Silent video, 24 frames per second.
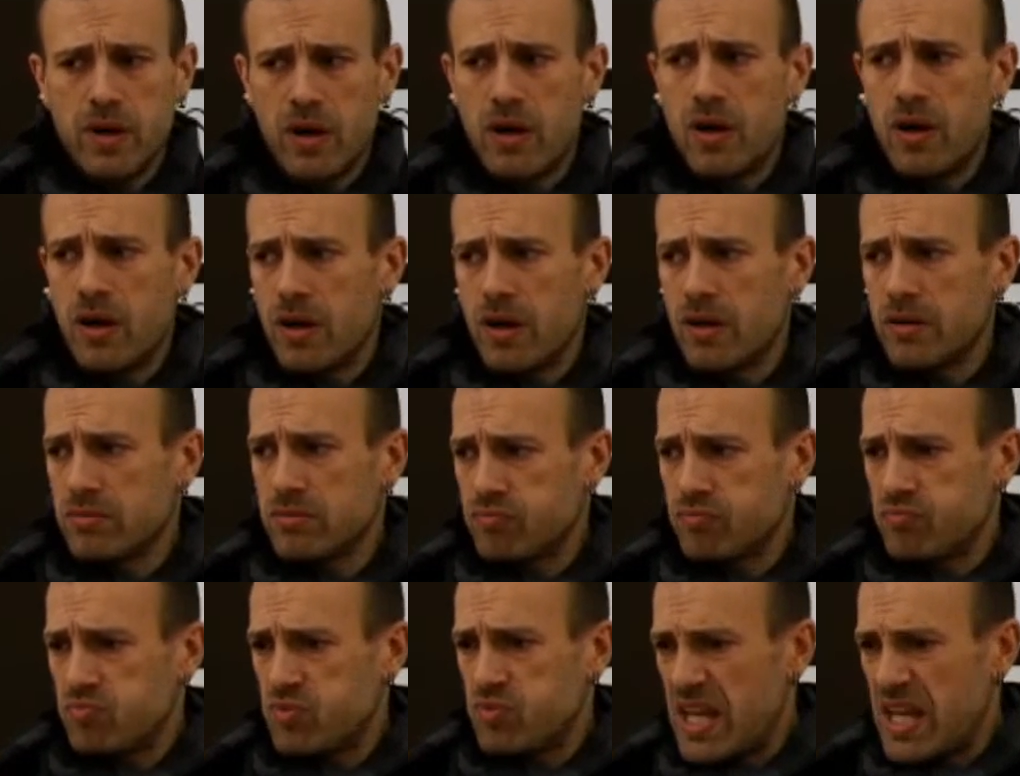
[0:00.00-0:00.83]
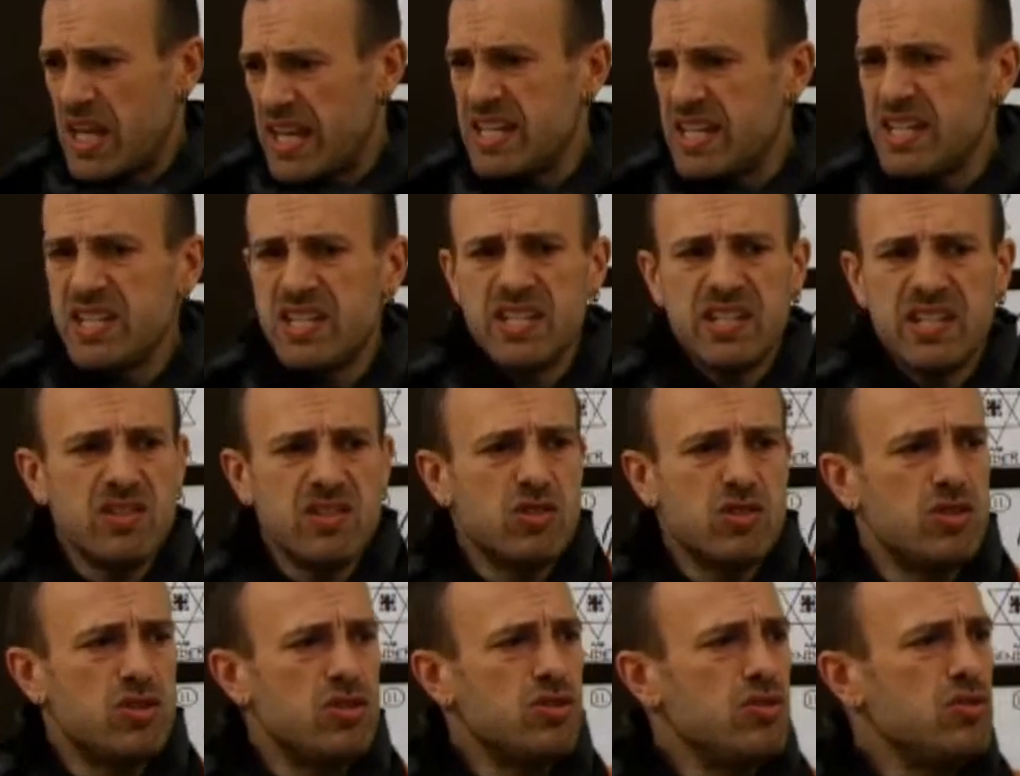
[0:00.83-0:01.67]
are
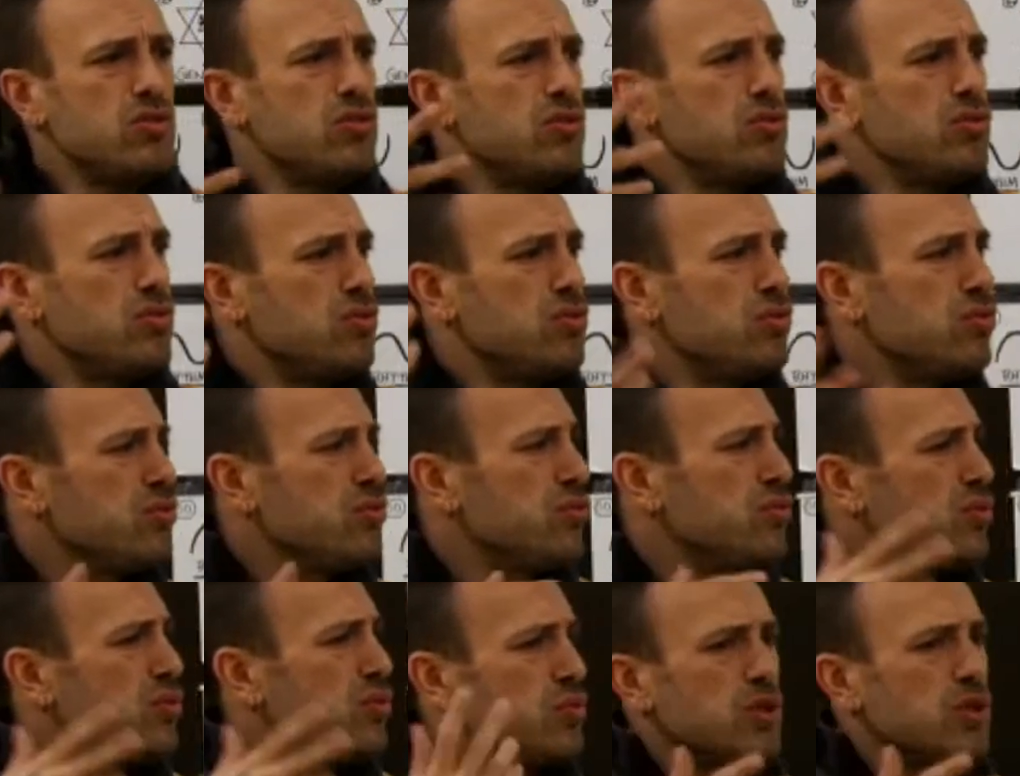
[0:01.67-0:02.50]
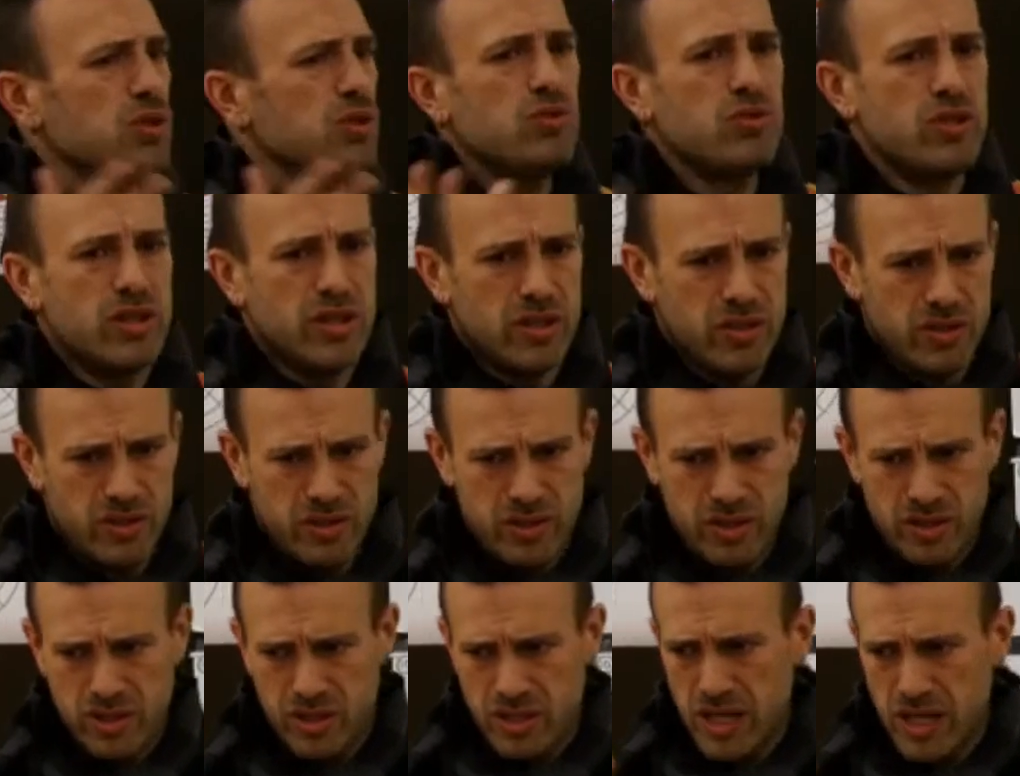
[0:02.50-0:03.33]
tending to the
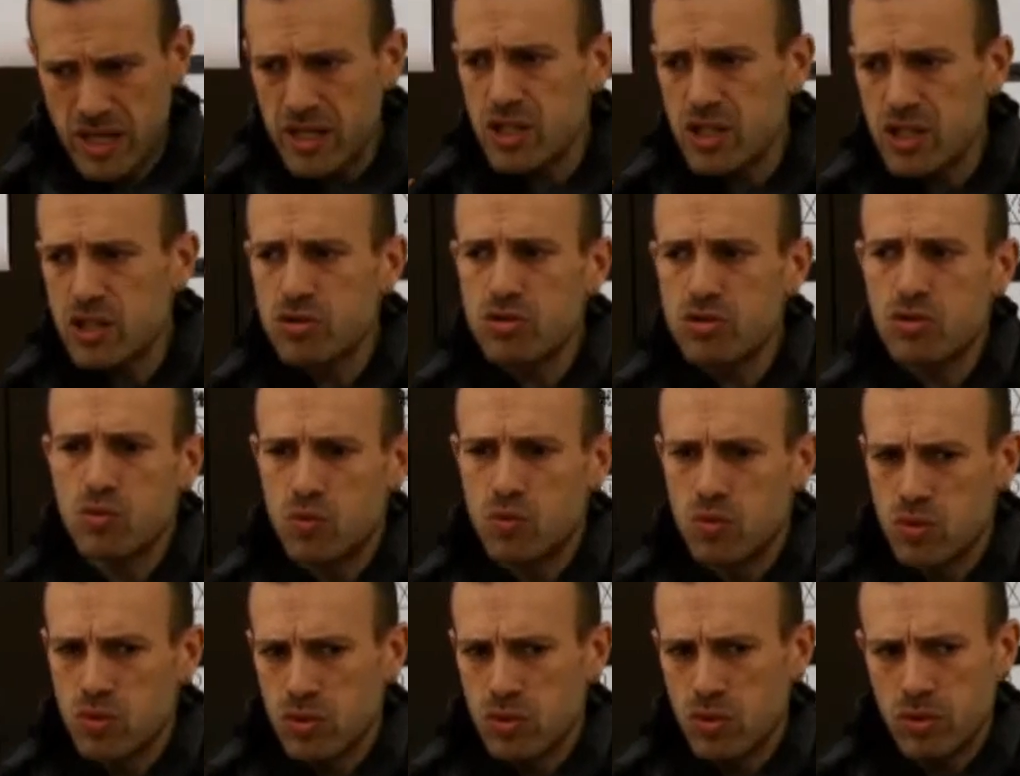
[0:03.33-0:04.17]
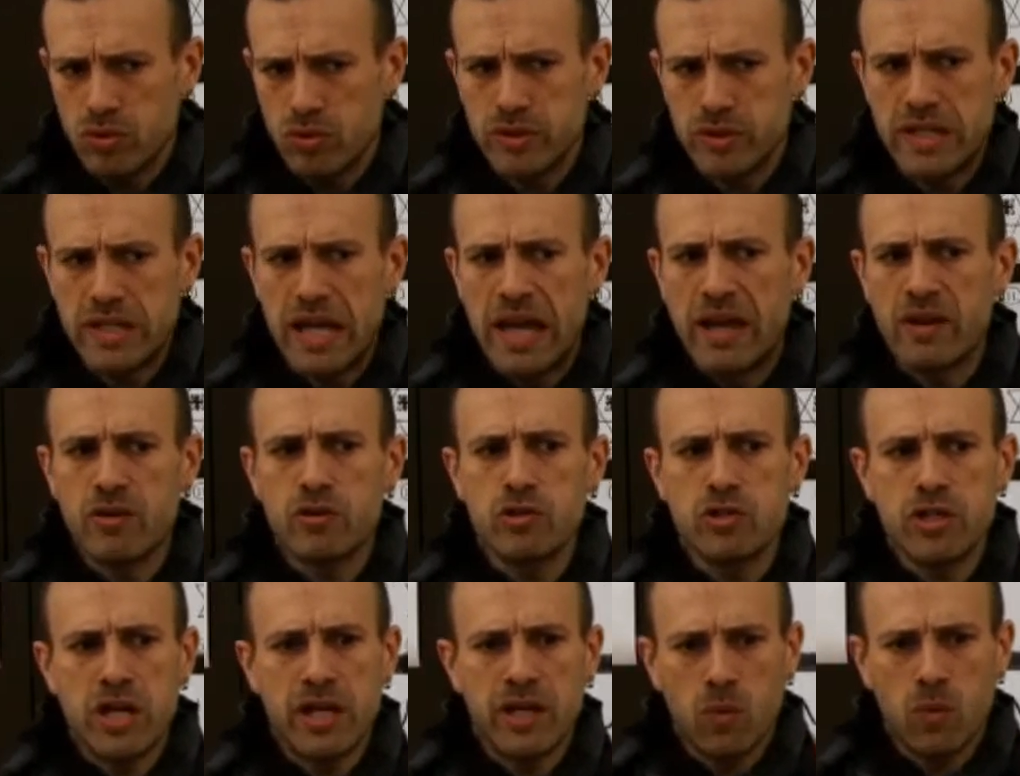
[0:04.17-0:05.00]
wilderness and tending to the world in
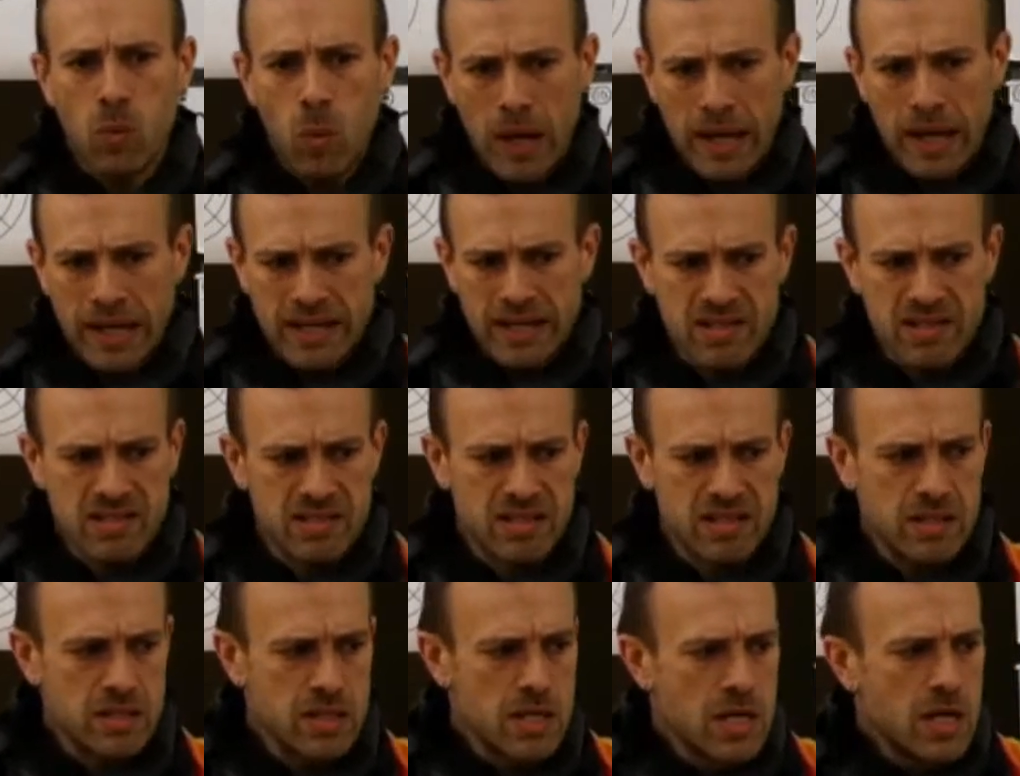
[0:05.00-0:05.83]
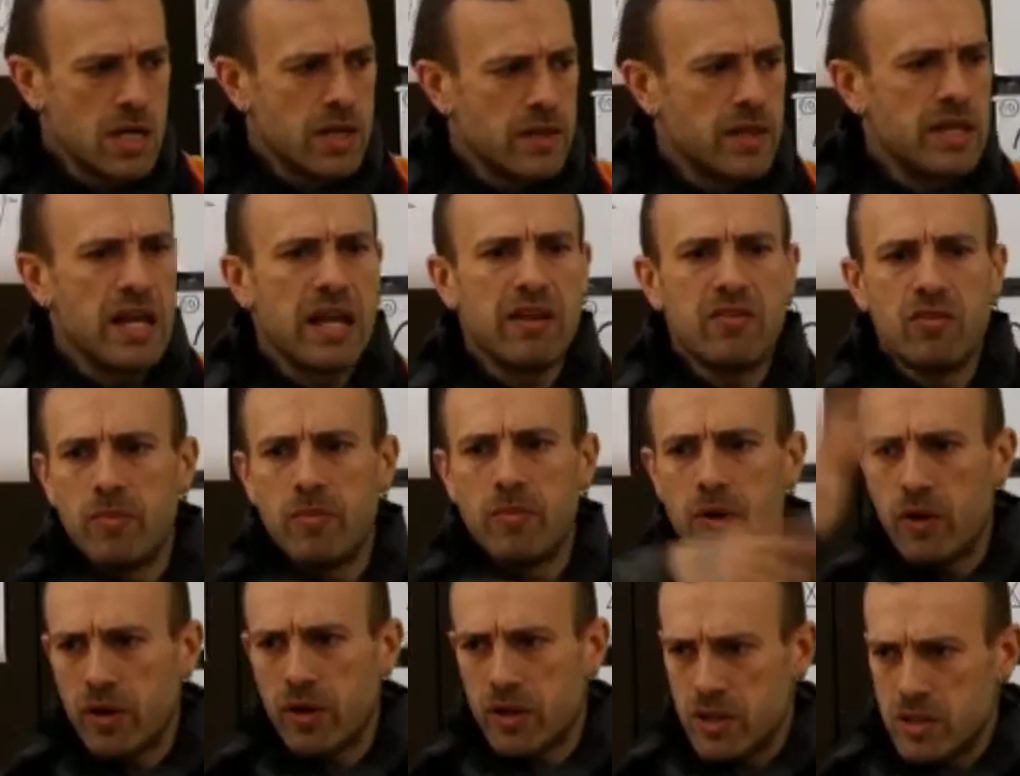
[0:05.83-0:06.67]
energetic ways, and the Native
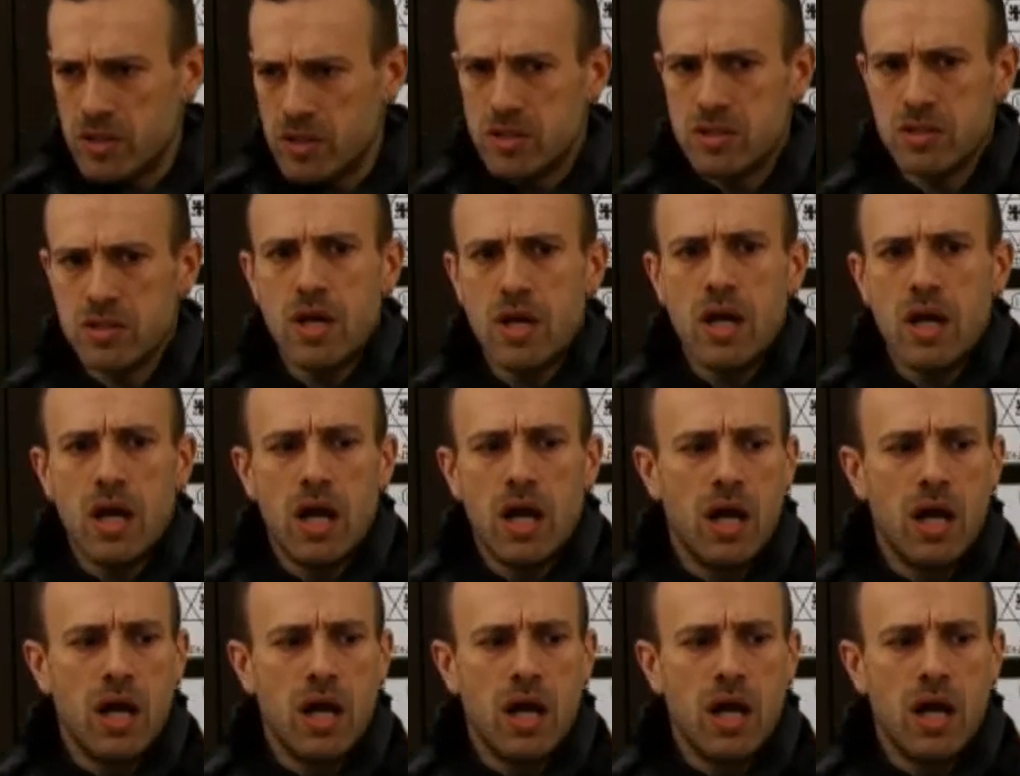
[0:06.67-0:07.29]
Americans